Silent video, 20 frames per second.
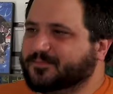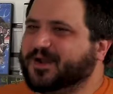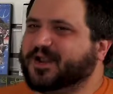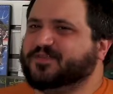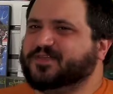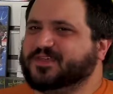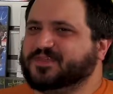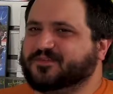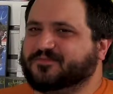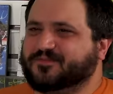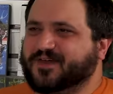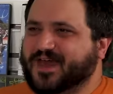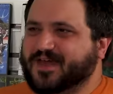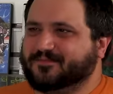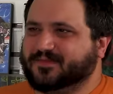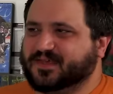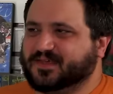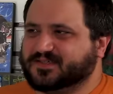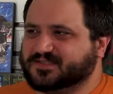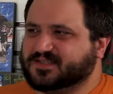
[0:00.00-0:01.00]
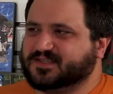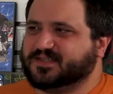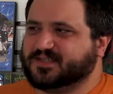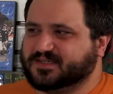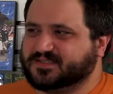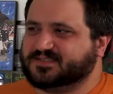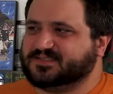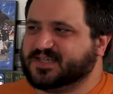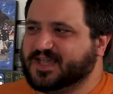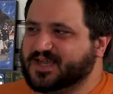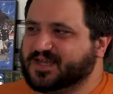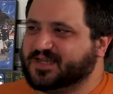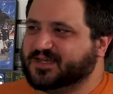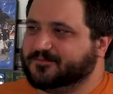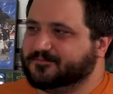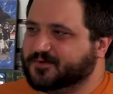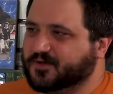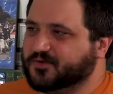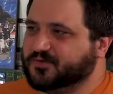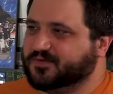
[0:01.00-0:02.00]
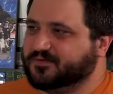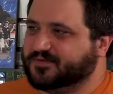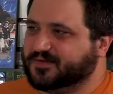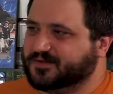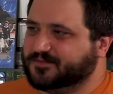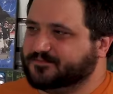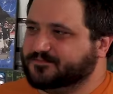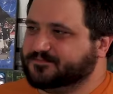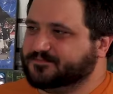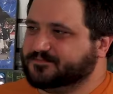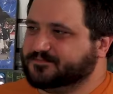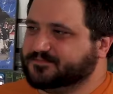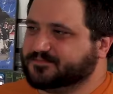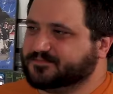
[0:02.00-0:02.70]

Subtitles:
But I think the family, because I think it's Sadie in both of them.